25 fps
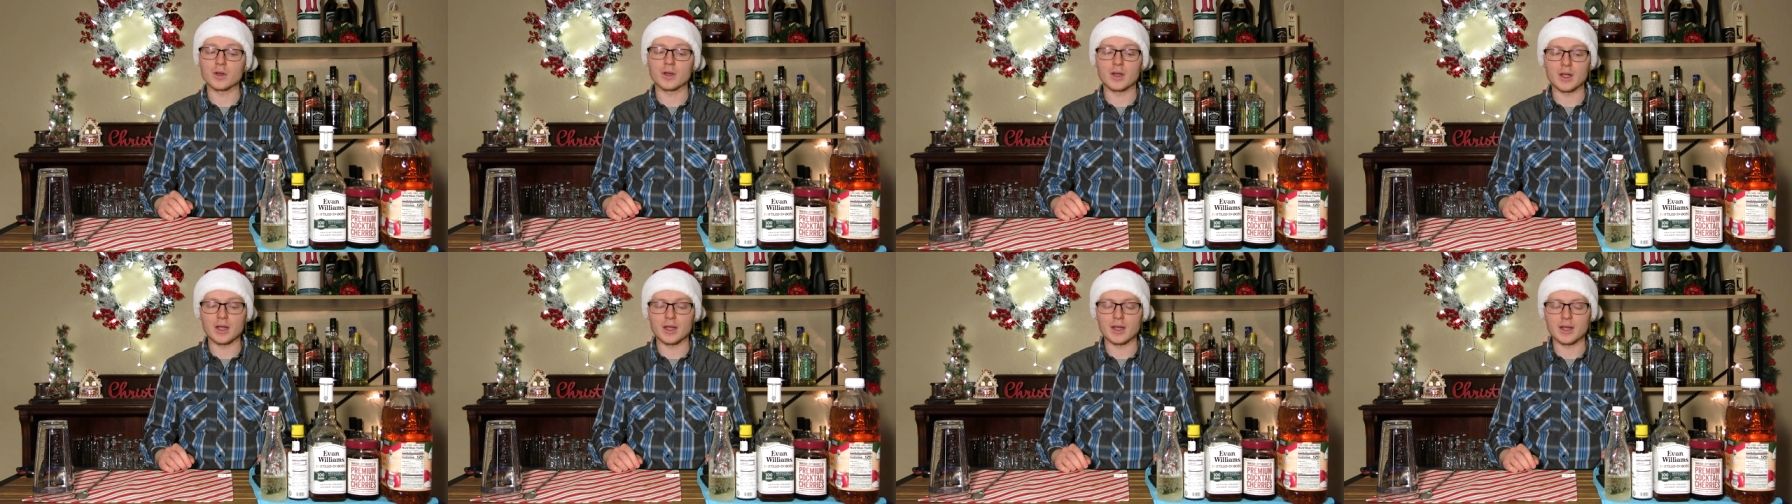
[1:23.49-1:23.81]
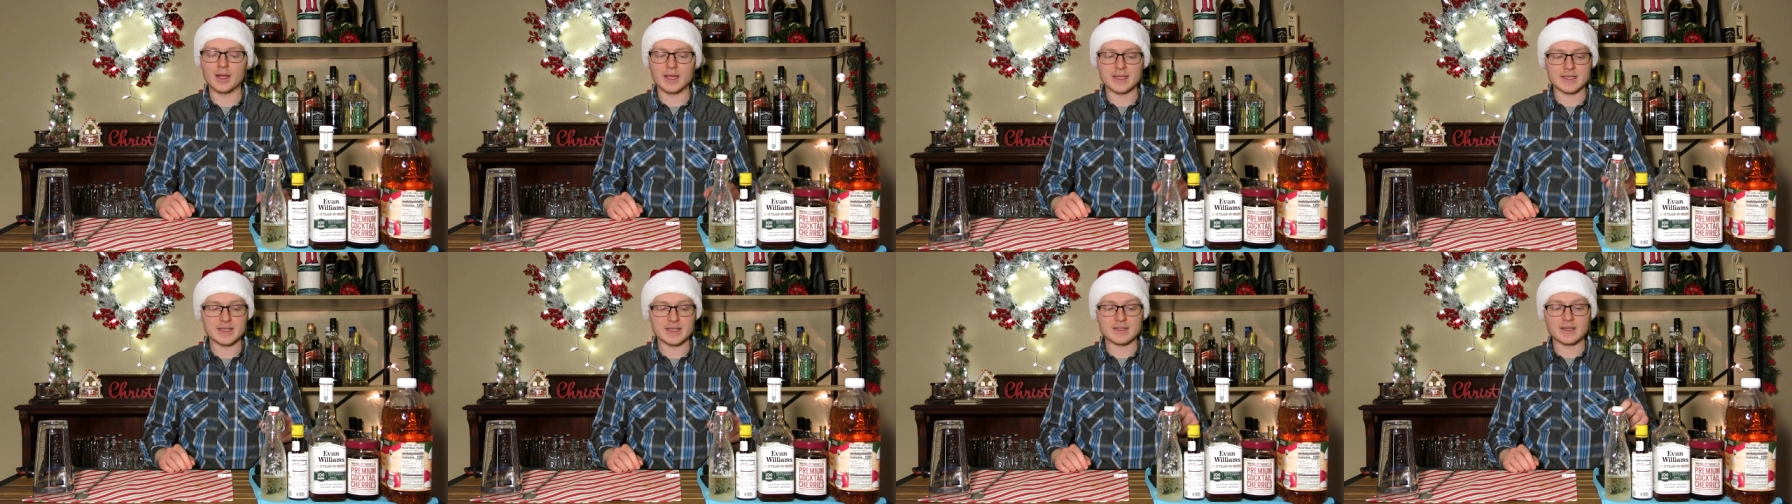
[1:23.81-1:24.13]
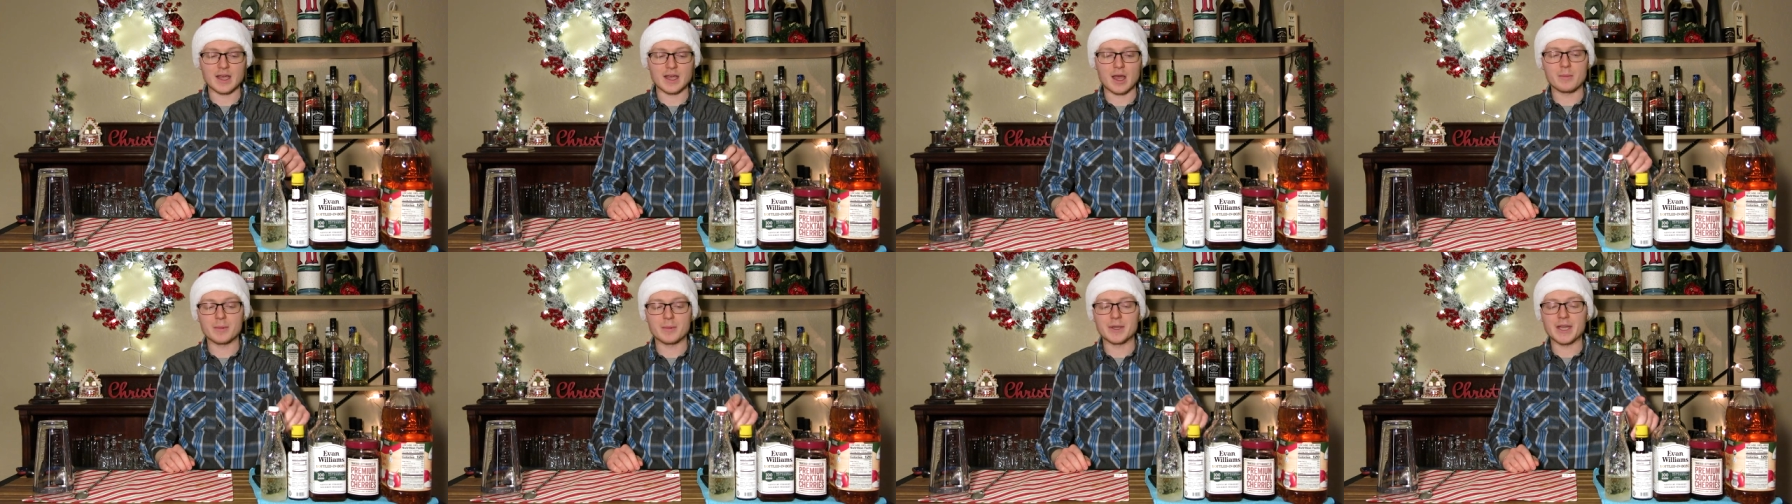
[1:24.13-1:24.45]
as is
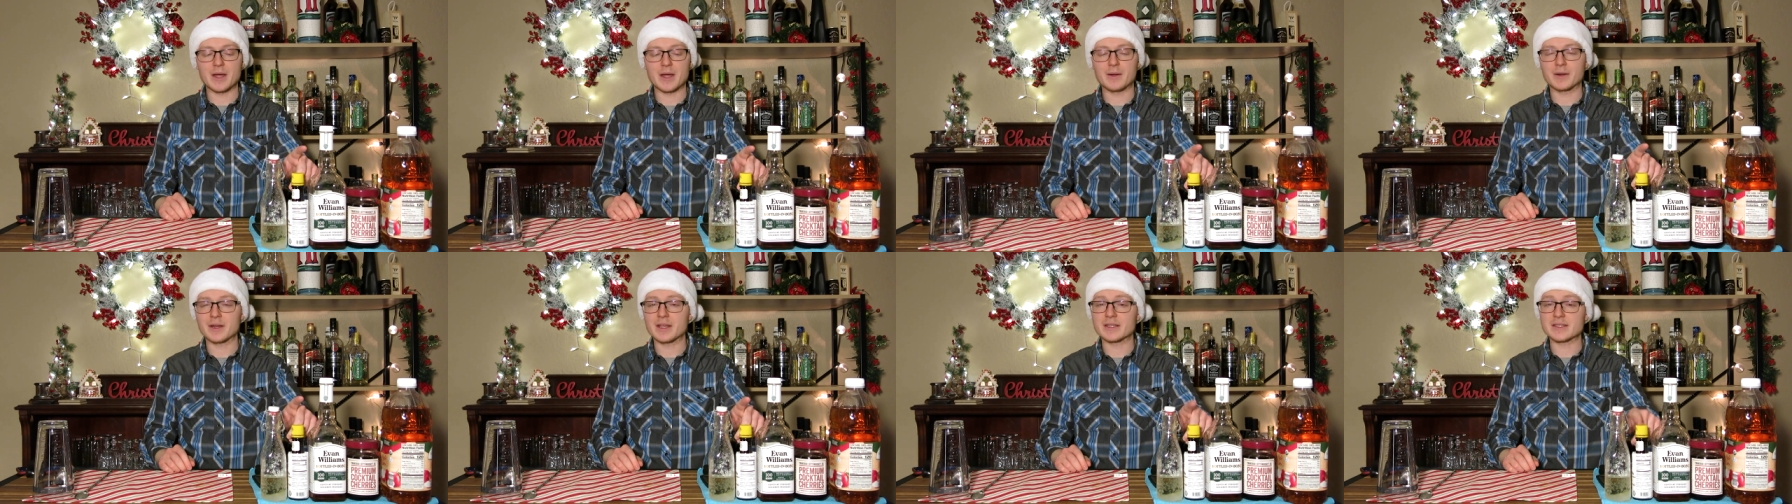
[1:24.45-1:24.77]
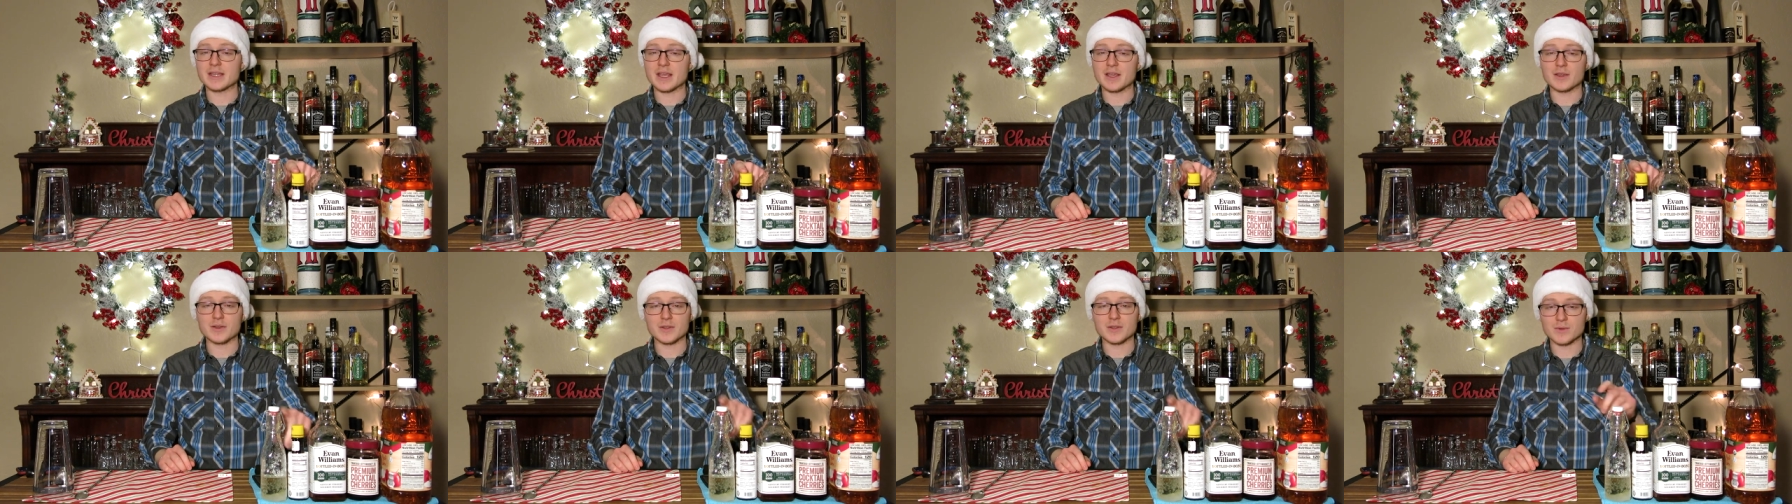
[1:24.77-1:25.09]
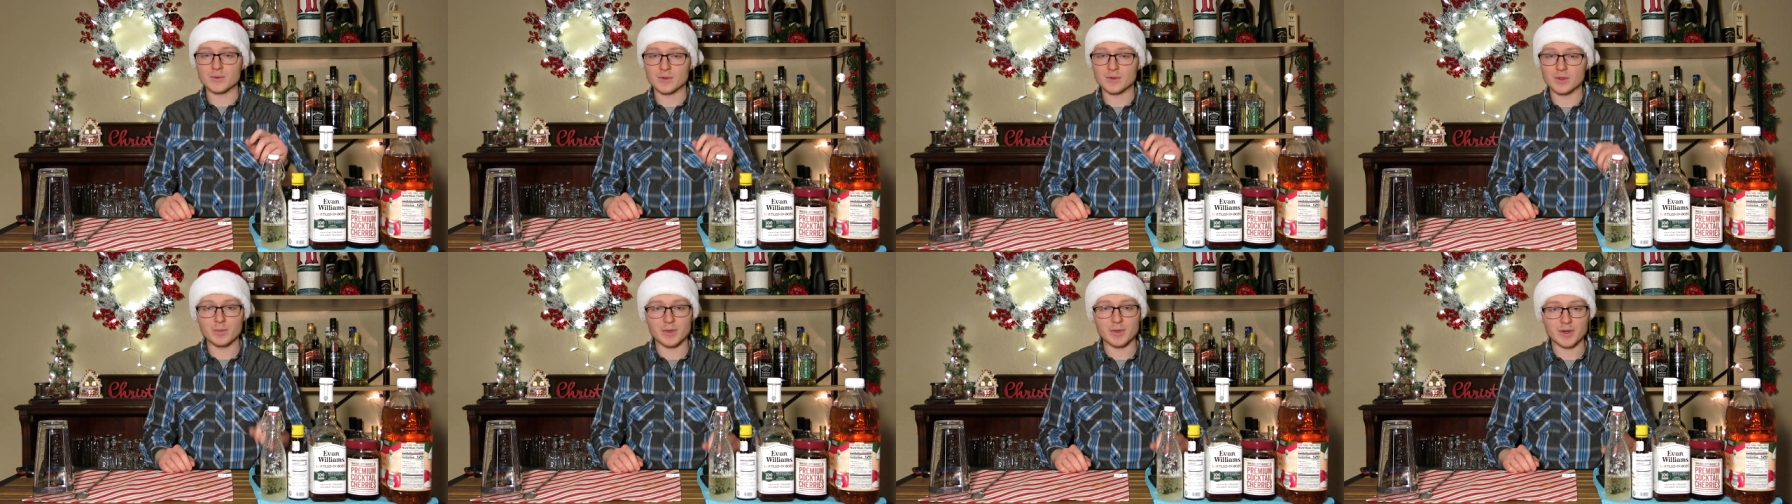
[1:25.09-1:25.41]
common nowadays,
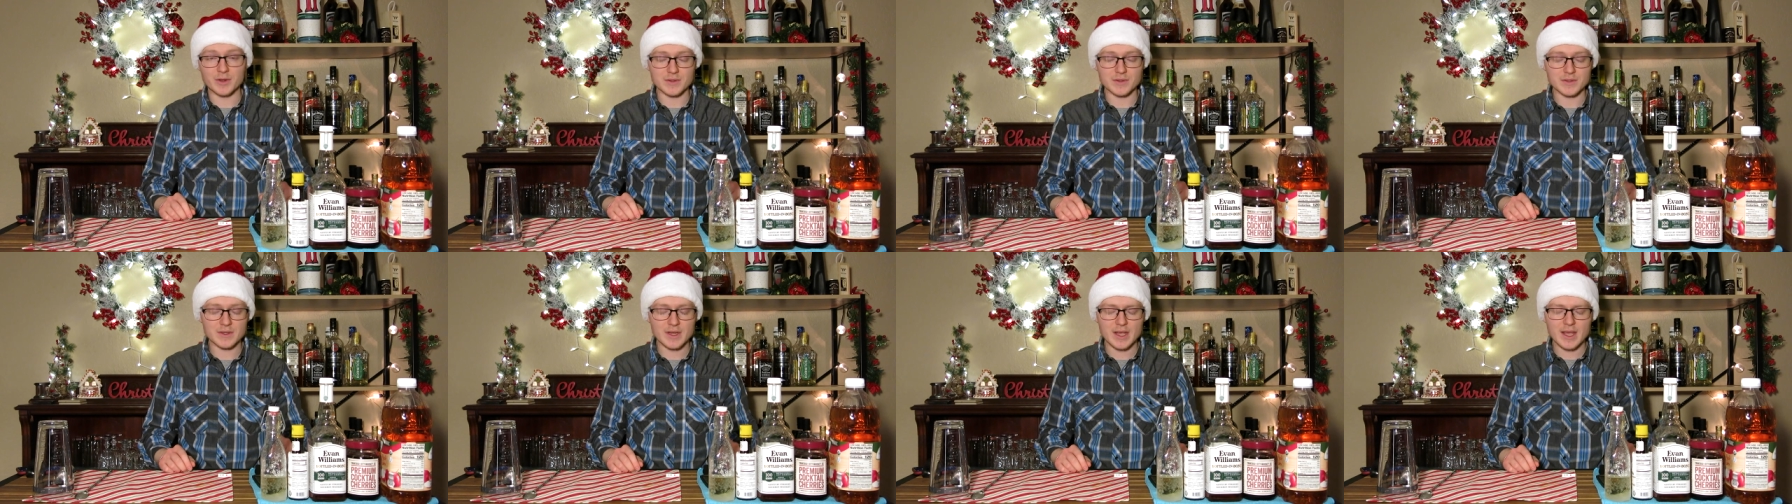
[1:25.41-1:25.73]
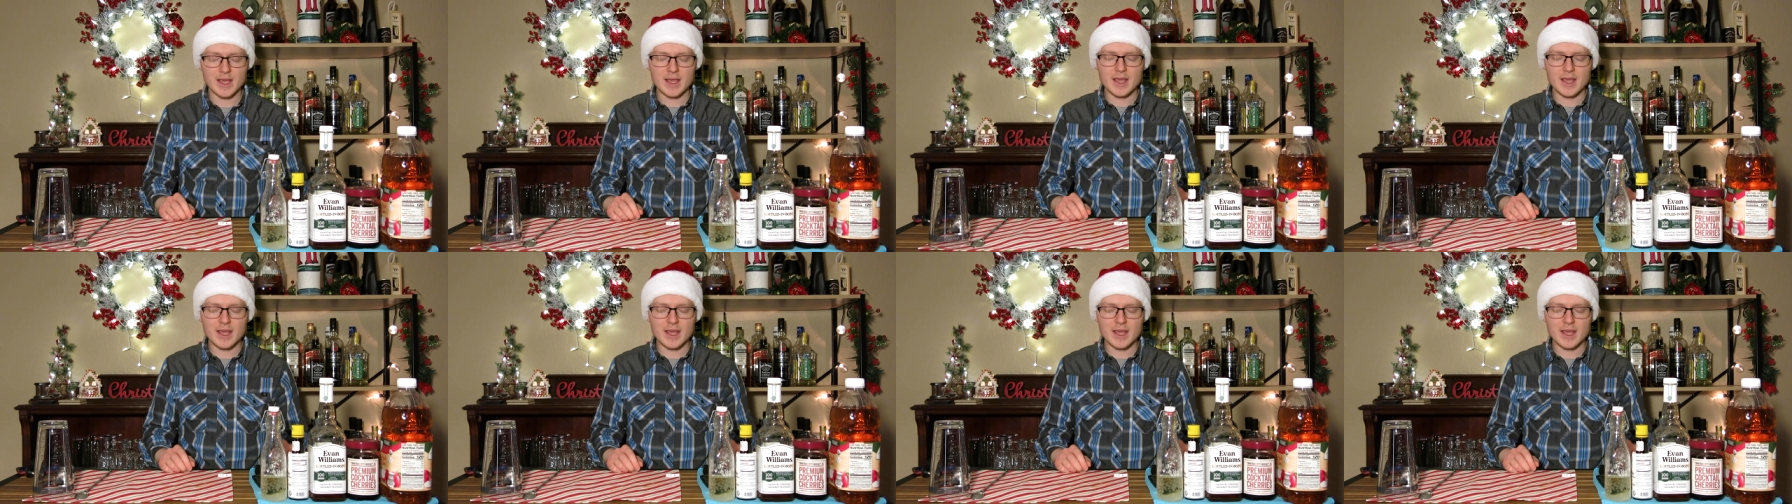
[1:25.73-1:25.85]
Angostura bitters,